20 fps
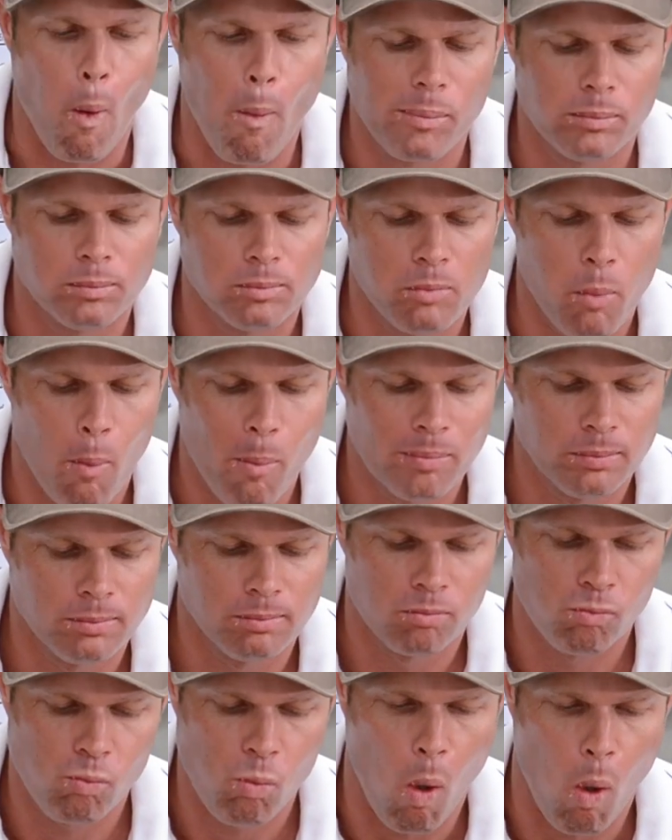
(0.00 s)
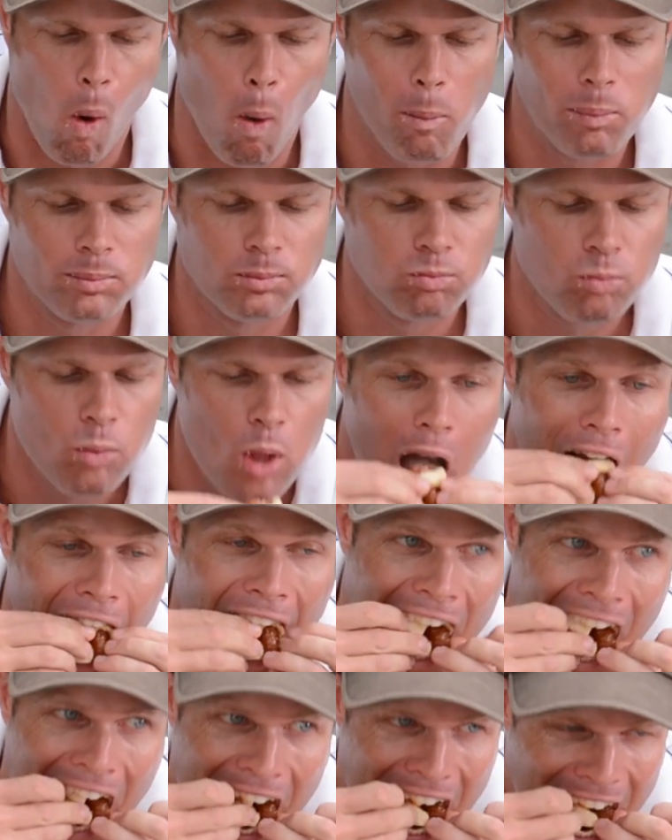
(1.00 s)
on a good day about
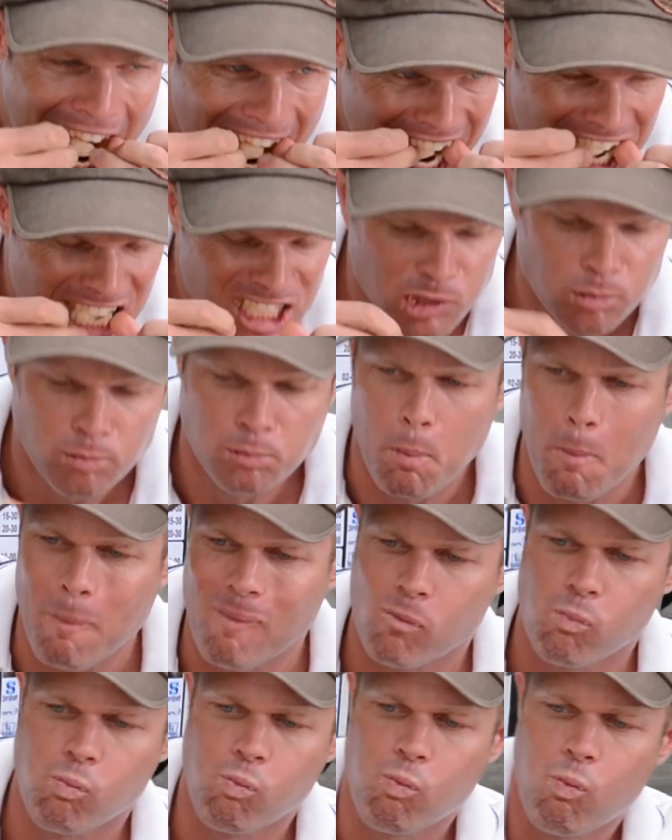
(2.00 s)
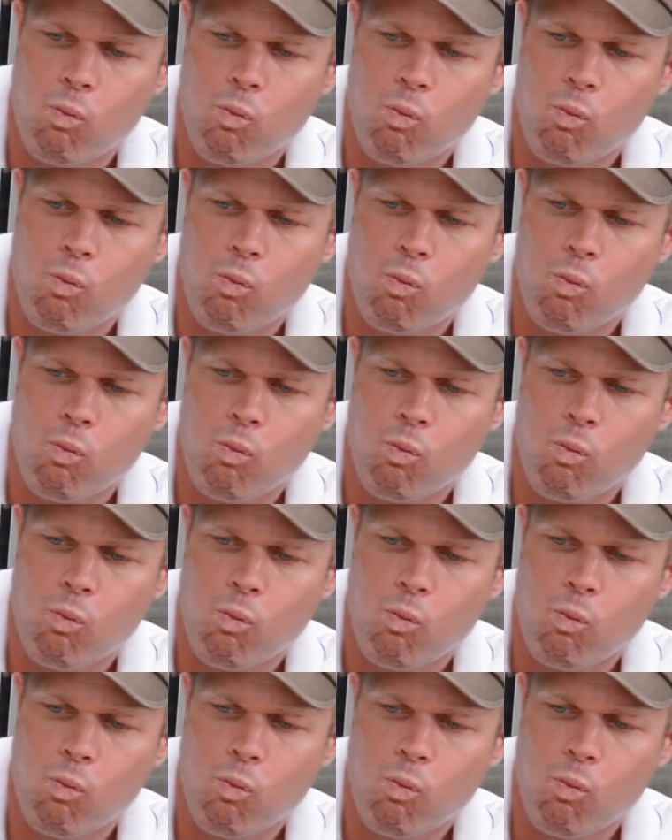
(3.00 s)
260.